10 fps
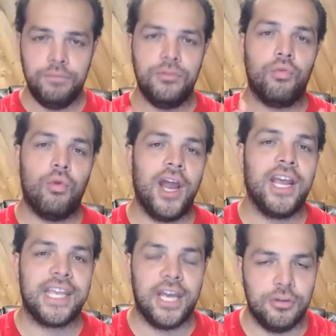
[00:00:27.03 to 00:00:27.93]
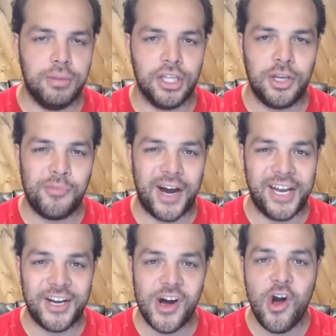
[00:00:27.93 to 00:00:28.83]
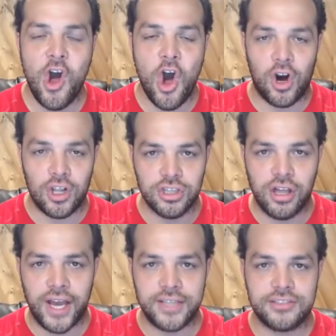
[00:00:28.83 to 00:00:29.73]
the right accountability partner online.